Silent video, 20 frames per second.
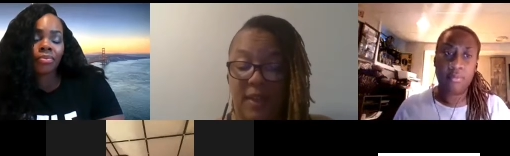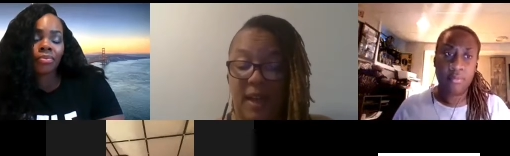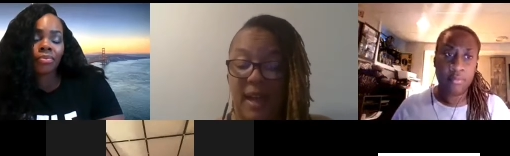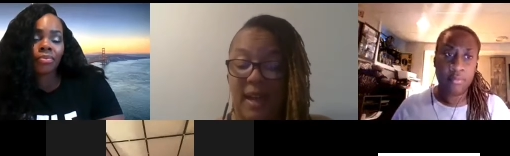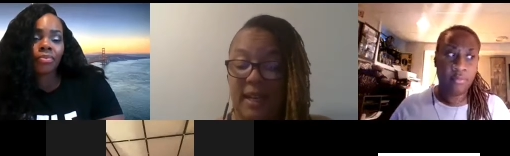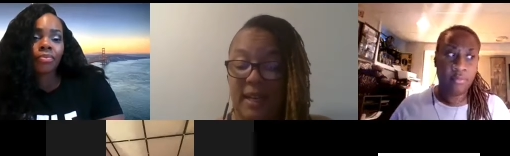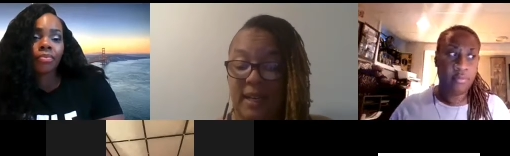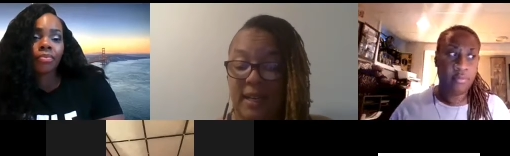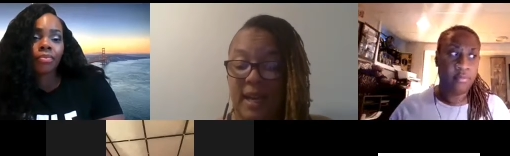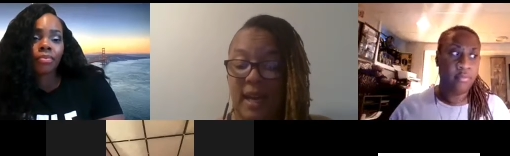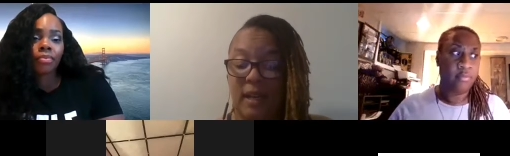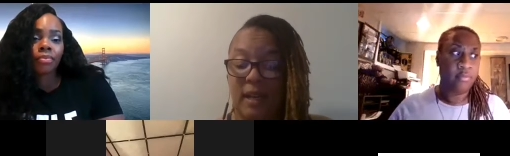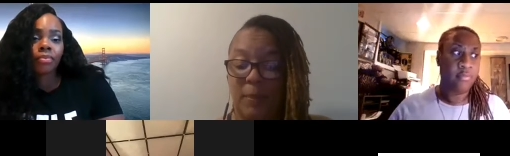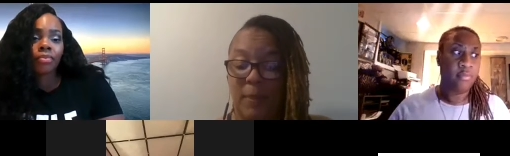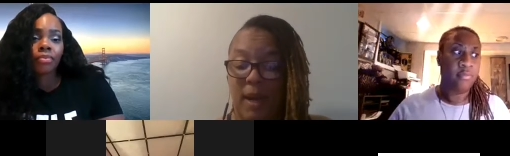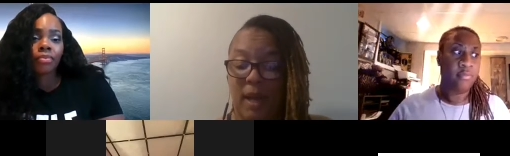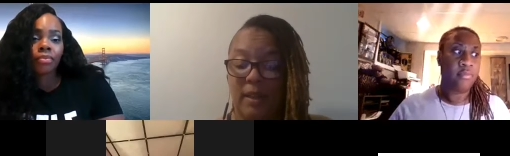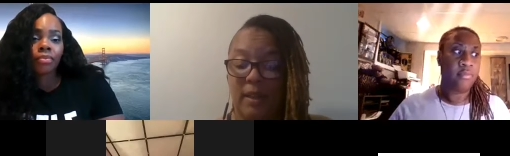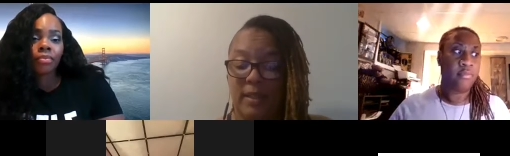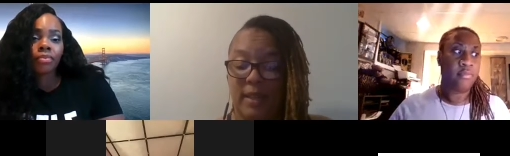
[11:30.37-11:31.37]
Speaker 1: I cannot
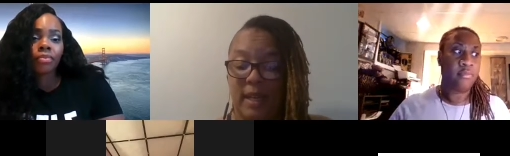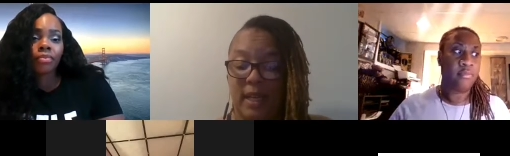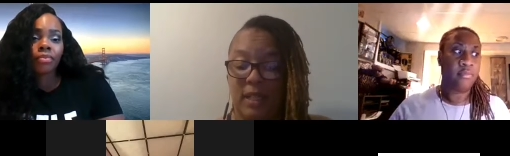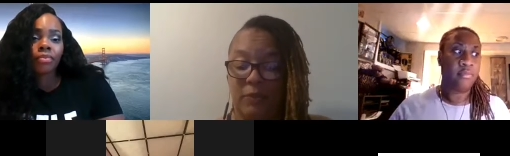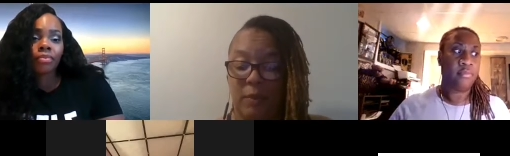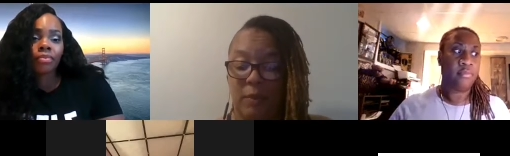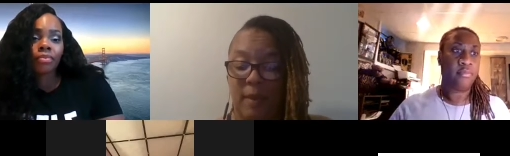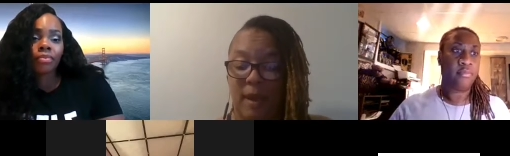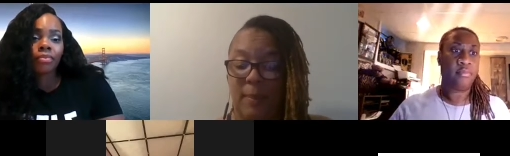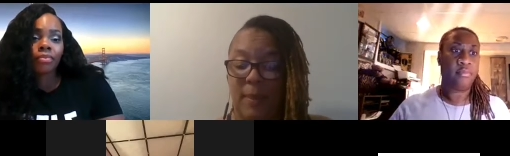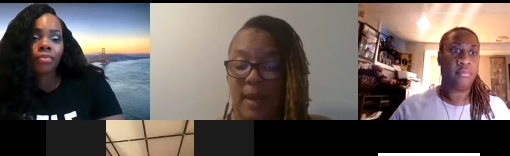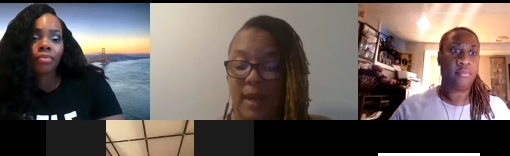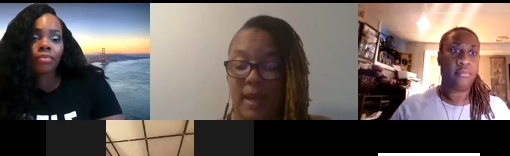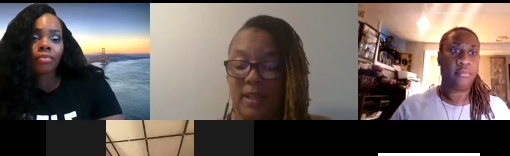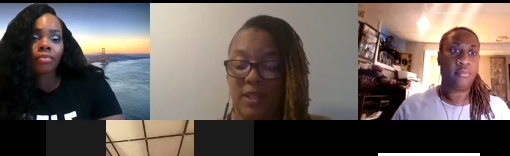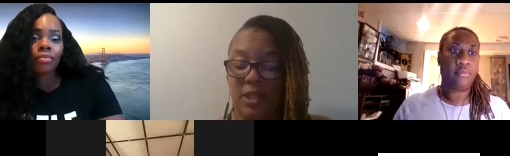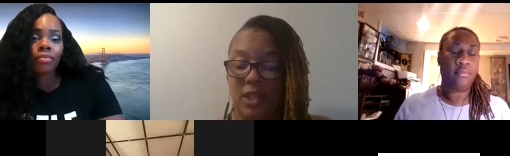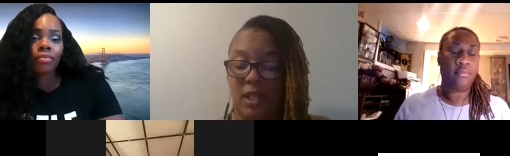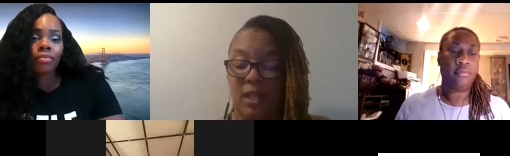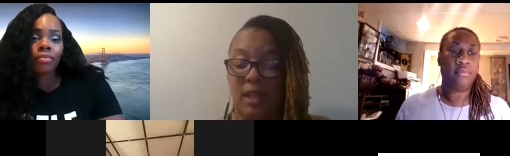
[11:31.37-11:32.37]
apologize for my
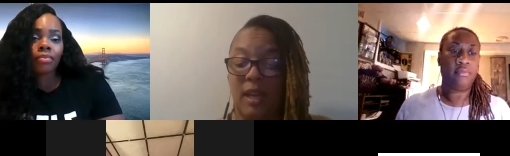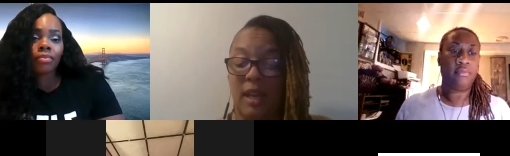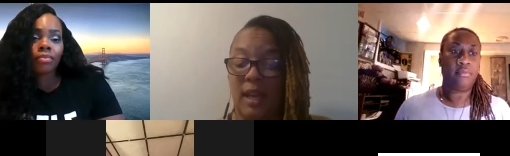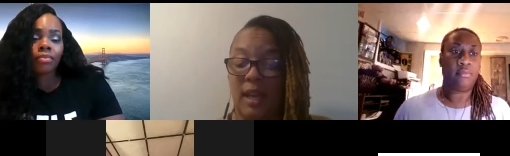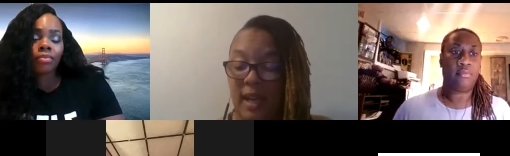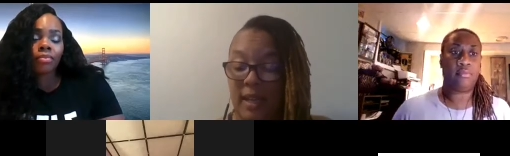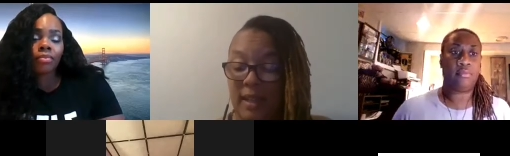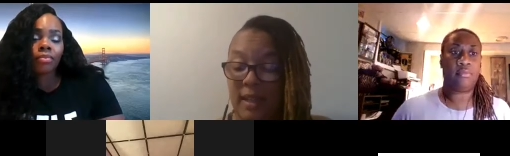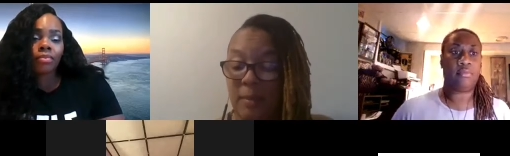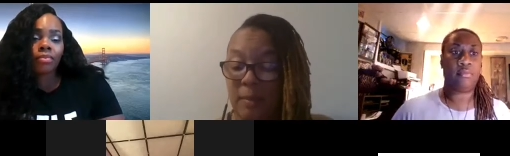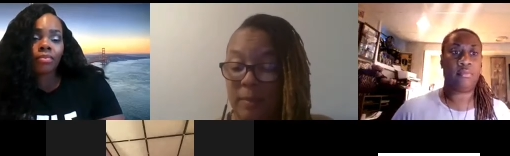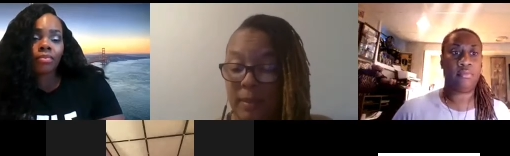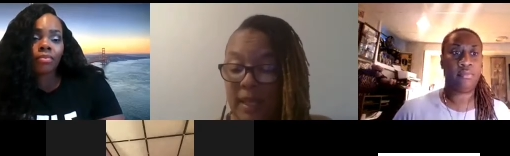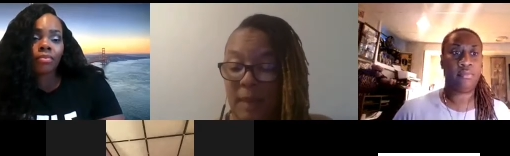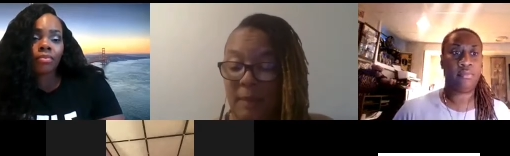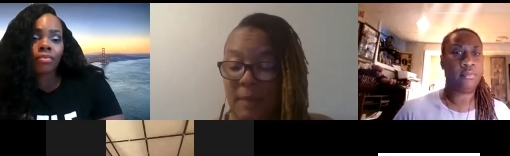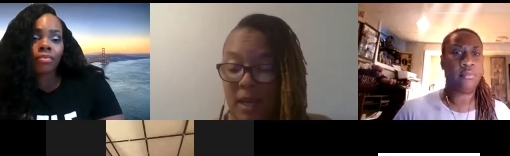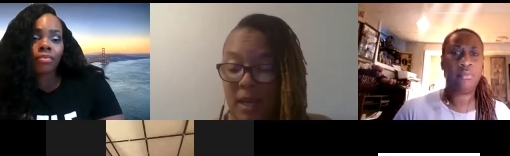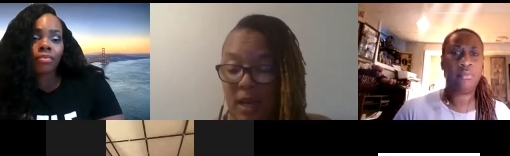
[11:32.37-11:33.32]
passion and then blaming